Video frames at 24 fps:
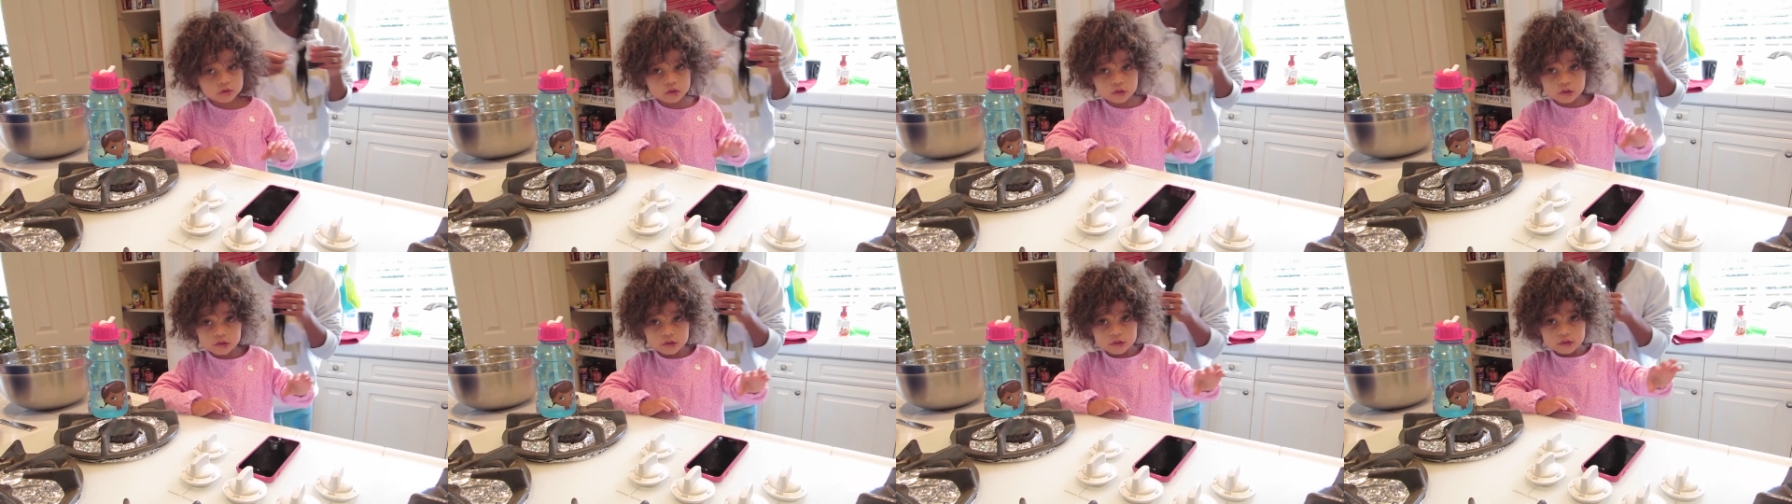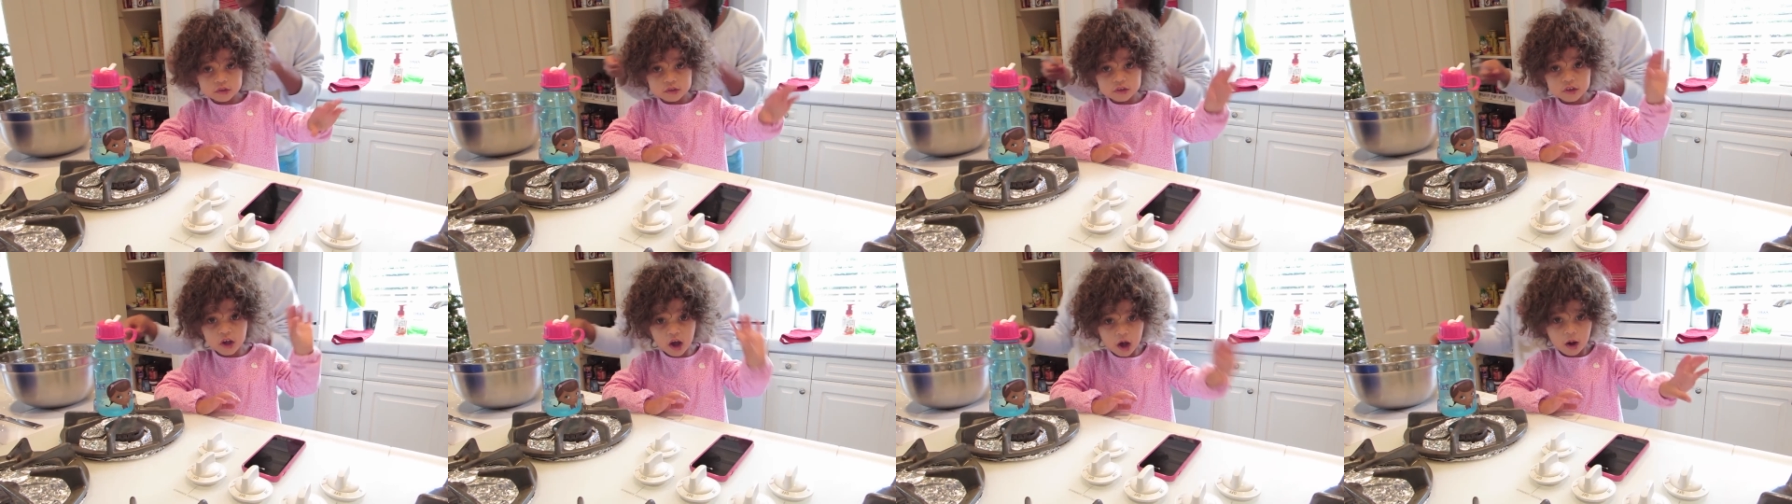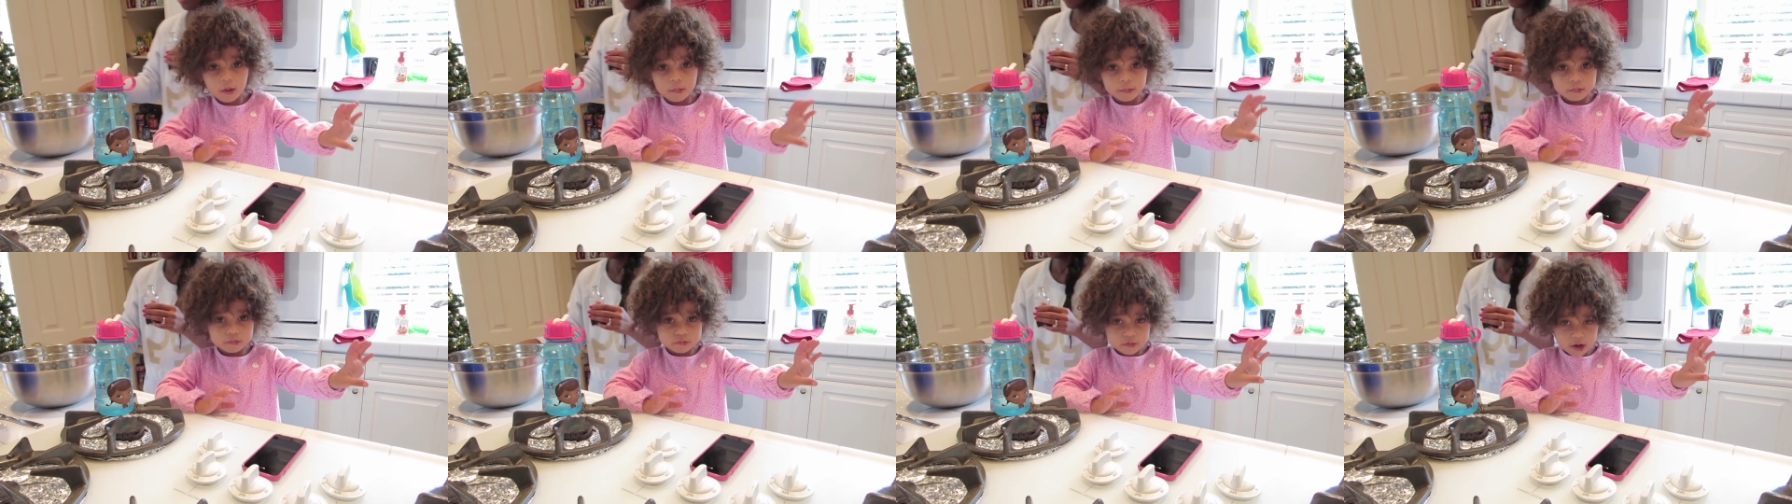to
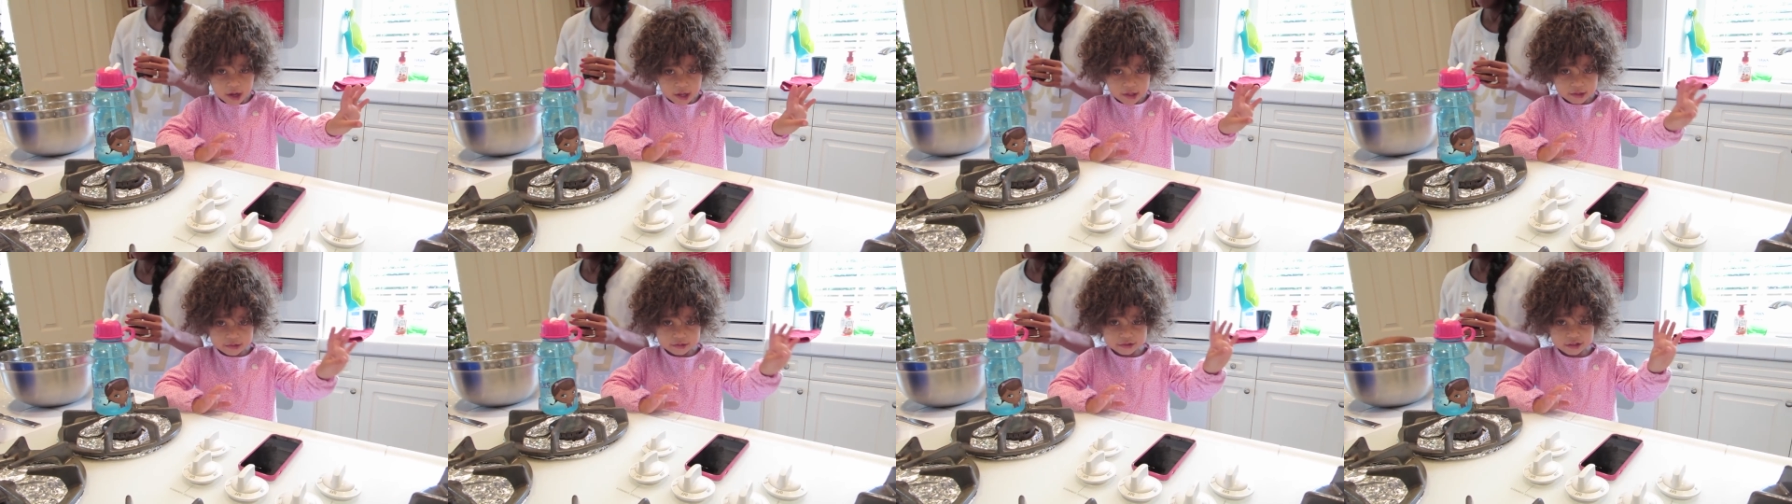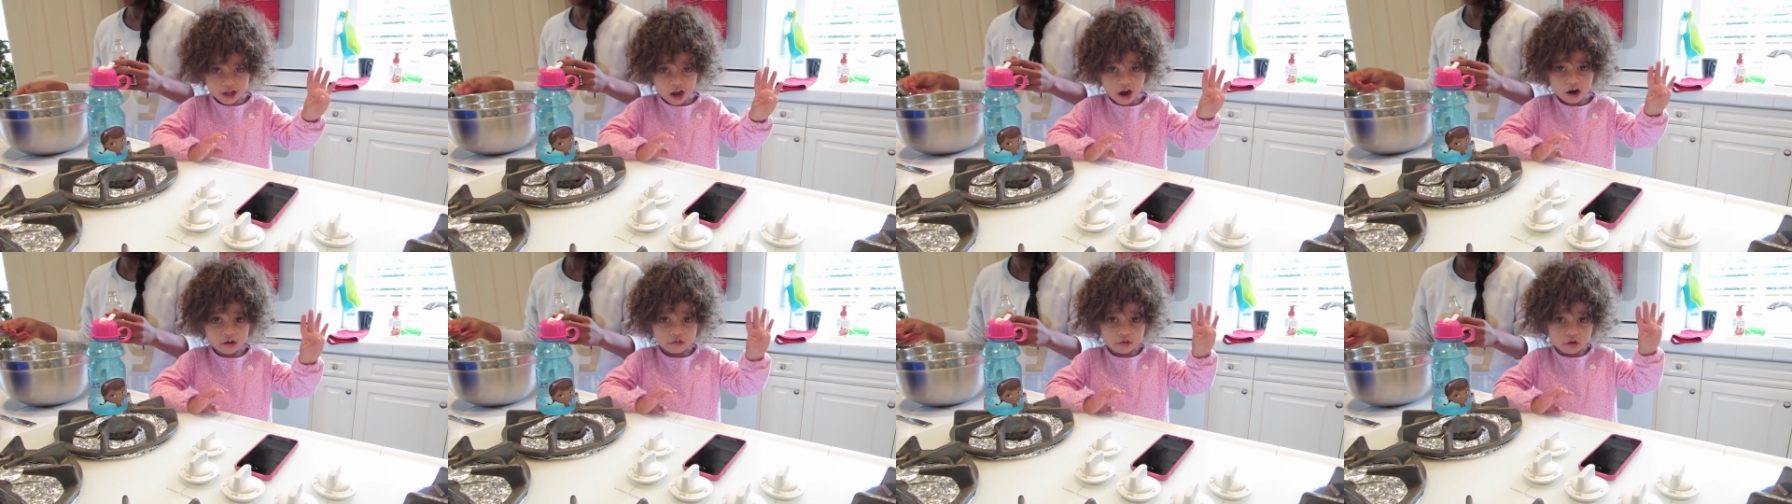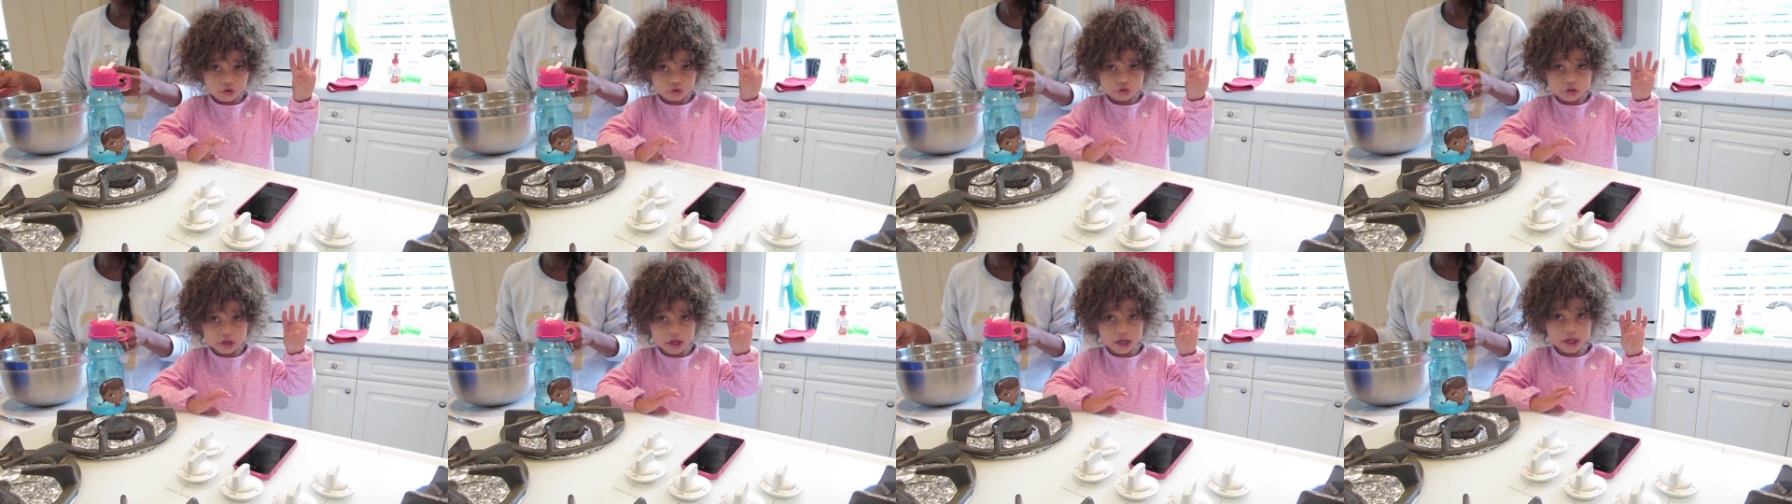stop right
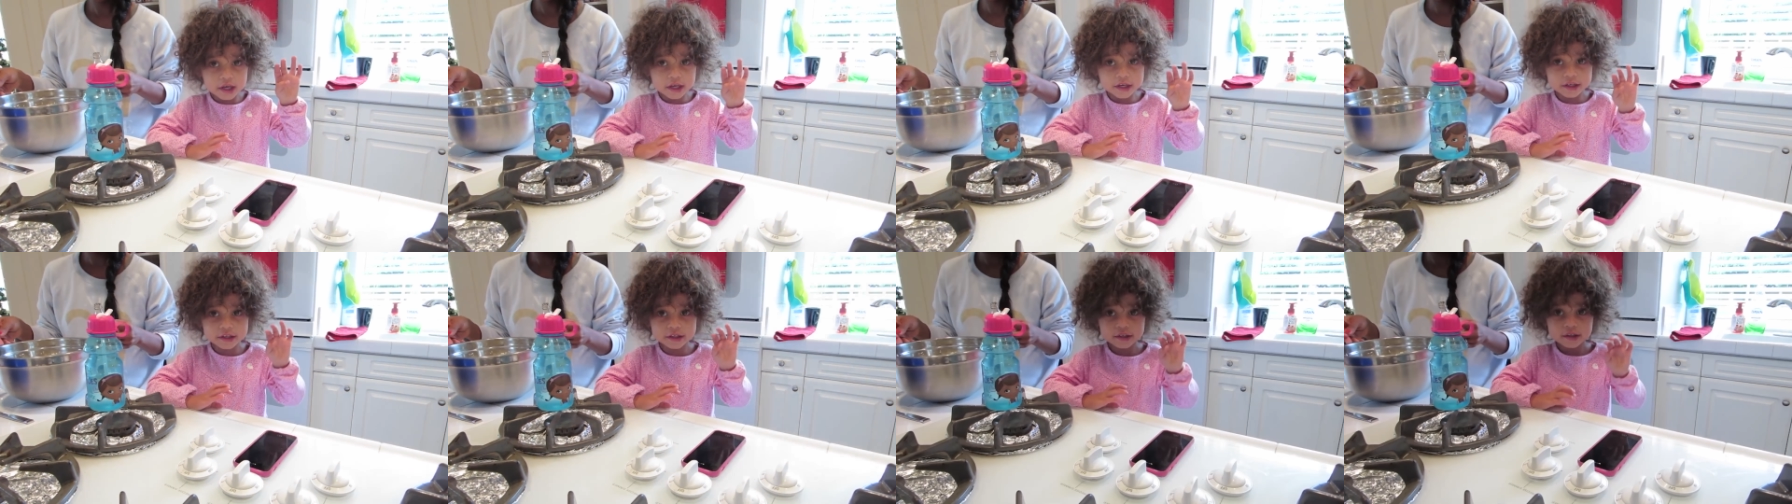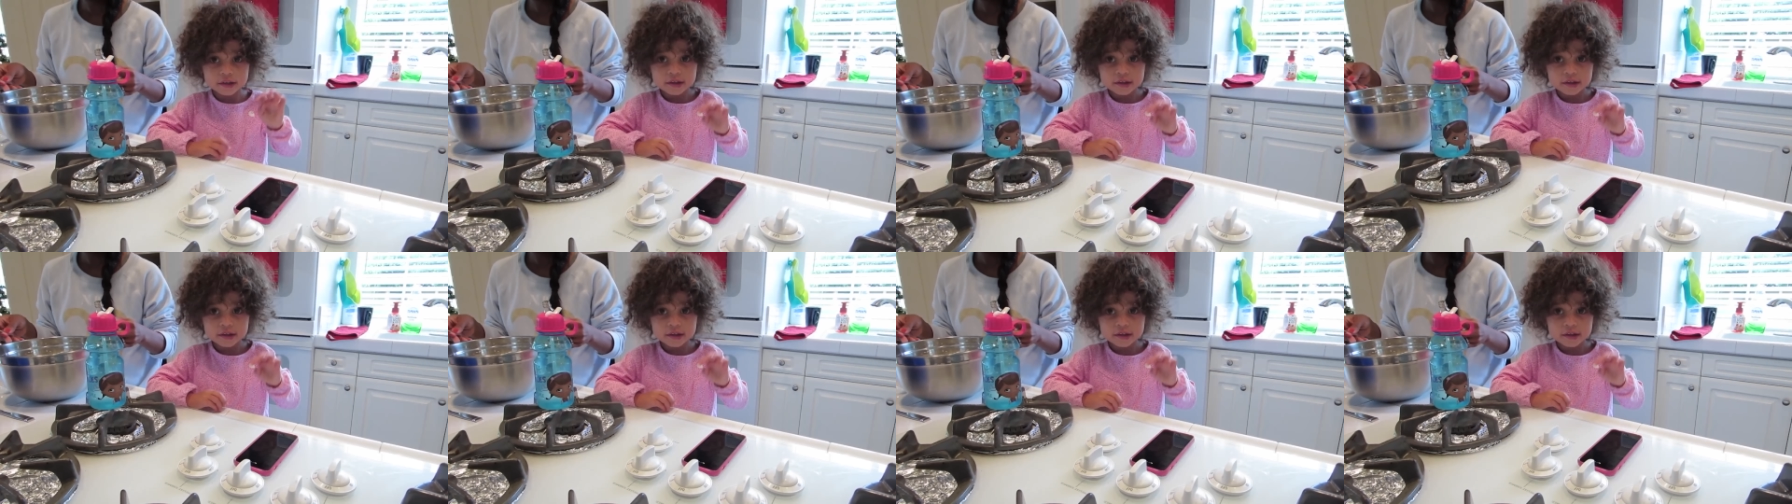now, okay?